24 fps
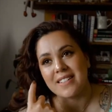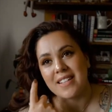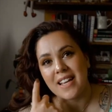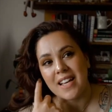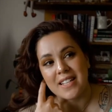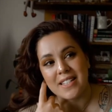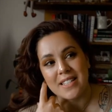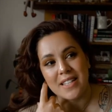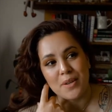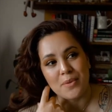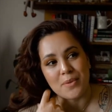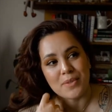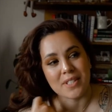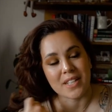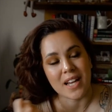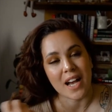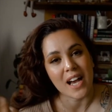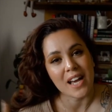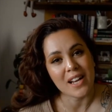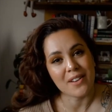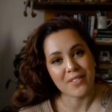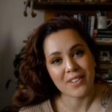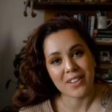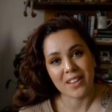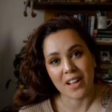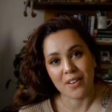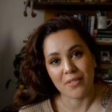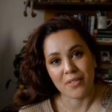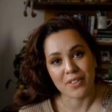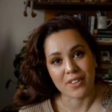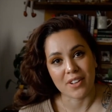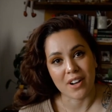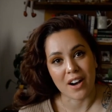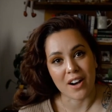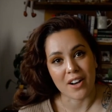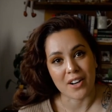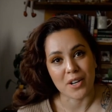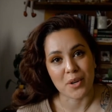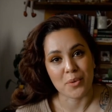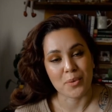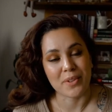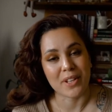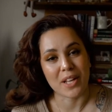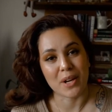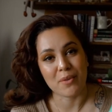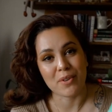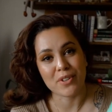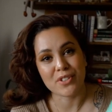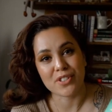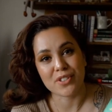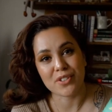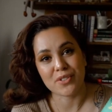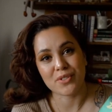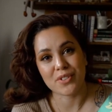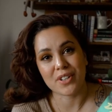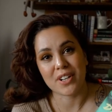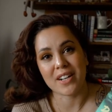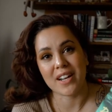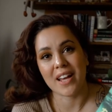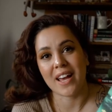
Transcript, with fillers: Daisy was kind of in love with Connor when they were children,